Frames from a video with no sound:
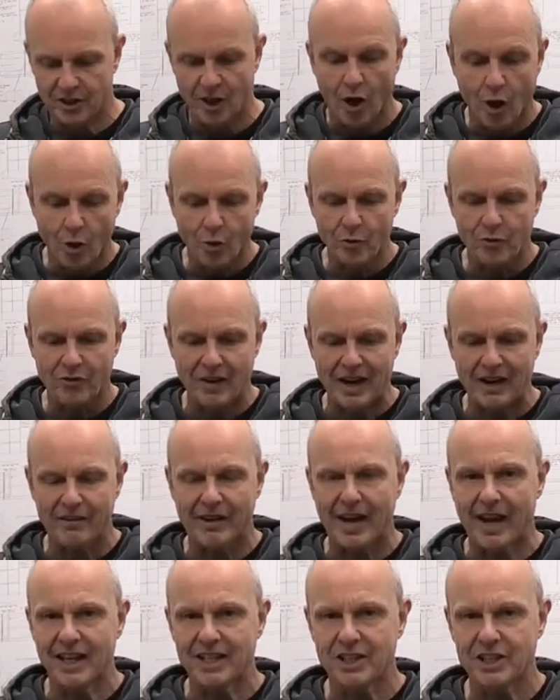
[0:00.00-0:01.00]
the whole
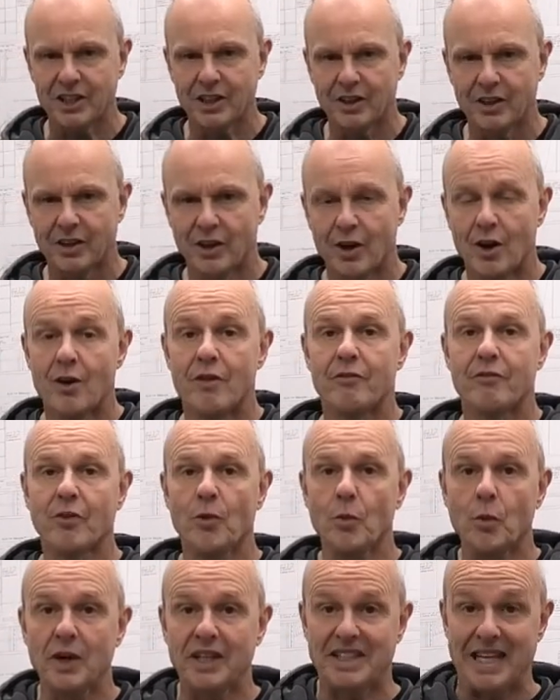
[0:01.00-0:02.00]
foundation
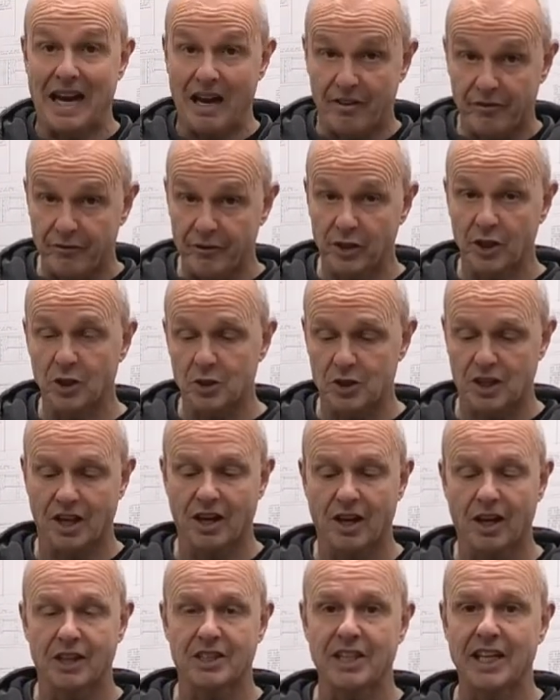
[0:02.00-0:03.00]
from which our
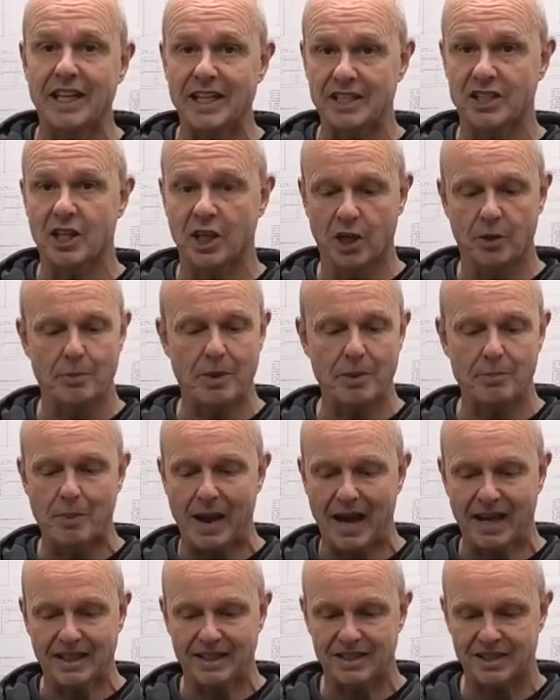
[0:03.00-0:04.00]
fuselage is going to be
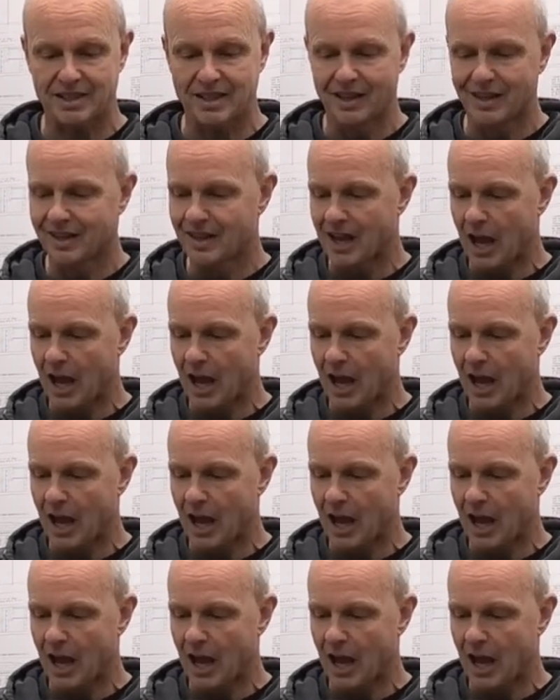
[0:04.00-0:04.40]
based.